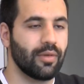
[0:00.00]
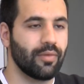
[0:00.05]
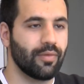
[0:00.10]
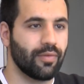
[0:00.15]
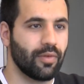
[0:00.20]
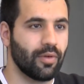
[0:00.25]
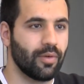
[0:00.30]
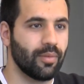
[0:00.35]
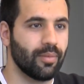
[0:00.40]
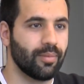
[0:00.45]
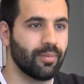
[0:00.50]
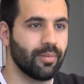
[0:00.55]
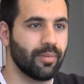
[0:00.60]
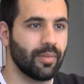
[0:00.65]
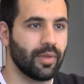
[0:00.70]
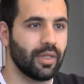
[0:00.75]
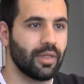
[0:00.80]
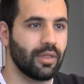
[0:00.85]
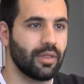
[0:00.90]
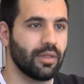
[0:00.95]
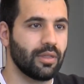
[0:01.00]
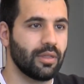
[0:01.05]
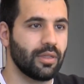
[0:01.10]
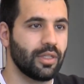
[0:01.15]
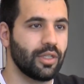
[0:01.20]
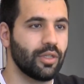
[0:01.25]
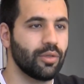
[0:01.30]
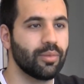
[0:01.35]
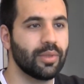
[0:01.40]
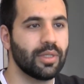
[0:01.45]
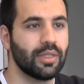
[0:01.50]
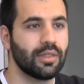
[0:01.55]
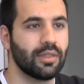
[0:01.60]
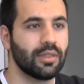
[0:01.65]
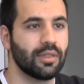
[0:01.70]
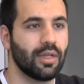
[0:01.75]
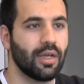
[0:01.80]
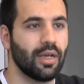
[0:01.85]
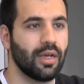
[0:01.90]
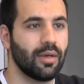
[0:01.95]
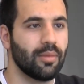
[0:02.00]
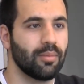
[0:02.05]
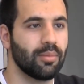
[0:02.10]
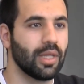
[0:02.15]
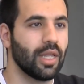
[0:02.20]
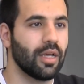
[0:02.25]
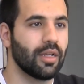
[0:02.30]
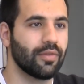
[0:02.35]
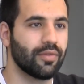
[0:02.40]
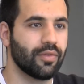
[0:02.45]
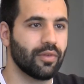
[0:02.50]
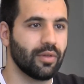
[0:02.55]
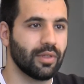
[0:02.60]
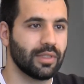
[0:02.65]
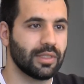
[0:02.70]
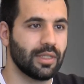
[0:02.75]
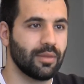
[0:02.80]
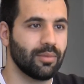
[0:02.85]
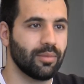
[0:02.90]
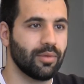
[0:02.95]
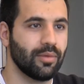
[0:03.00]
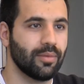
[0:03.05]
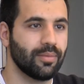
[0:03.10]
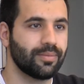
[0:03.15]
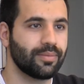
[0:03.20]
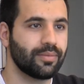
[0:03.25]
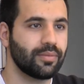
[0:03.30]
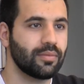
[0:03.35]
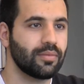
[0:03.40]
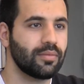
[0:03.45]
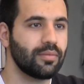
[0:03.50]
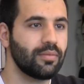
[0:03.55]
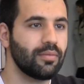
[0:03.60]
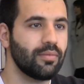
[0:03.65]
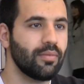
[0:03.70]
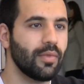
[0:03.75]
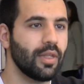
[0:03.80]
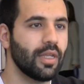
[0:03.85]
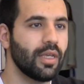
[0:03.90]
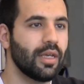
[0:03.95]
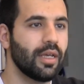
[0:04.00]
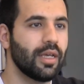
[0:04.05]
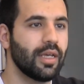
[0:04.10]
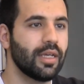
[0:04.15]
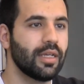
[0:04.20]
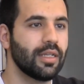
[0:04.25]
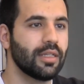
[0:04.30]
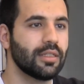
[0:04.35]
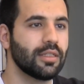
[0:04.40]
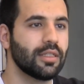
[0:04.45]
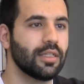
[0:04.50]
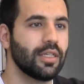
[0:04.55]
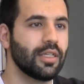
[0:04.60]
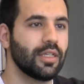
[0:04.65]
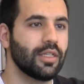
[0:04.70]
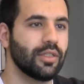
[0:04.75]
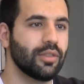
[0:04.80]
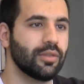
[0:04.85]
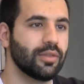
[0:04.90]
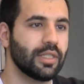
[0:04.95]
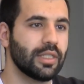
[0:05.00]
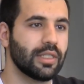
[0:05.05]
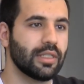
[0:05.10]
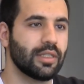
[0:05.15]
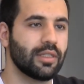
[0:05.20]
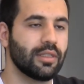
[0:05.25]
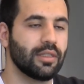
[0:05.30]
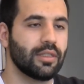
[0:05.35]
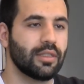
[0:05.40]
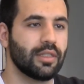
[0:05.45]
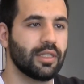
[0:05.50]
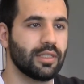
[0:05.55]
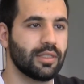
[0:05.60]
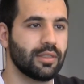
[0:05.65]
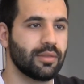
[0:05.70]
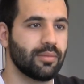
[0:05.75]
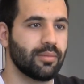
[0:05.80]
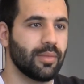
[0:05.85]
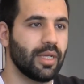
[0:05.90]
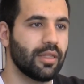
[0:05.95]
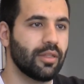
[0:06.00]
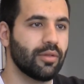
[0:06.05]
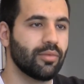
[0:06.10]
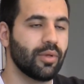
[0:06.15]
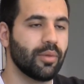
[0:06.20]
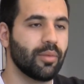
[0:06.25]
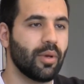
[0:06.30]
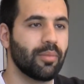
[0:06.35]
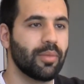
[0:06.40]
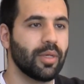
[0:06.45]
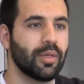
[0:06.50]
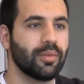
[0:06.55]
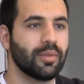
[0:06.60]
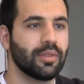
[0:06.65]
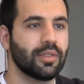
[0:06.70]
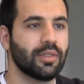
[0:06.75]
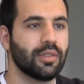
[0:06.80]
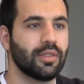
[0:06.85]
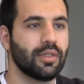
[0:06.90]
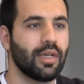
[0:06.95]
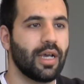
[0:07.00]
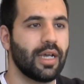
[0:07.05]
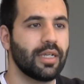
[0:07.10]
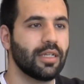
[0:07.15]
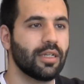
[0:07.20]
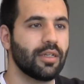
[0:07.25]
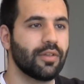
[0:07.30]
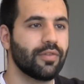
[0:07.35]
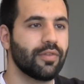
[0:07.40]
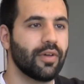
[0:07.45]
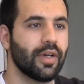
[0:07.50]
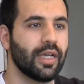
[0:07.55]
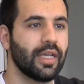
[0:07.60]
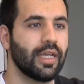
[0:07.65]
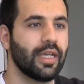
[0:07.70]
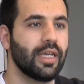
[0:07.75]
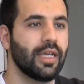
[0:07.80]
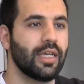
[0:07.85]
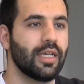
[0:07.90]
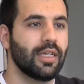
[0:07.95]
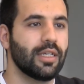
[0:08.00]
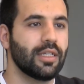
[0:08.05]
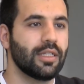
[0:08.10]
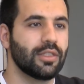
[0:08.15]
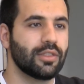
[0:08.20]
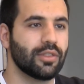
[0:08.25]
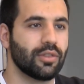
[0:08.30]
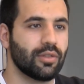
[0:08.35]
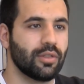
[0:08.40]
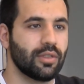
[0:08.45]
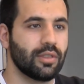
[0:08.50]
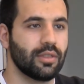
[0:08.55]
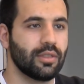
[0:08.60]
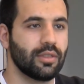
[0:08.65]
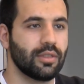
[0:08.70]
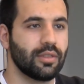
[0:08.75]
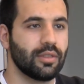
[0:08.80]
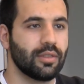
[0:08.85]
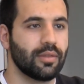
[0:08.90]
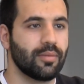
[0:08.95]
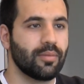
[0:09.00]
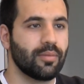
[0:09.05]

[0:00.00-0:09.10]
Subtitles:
from human blood, for example. And using this method, we might be able to identify certain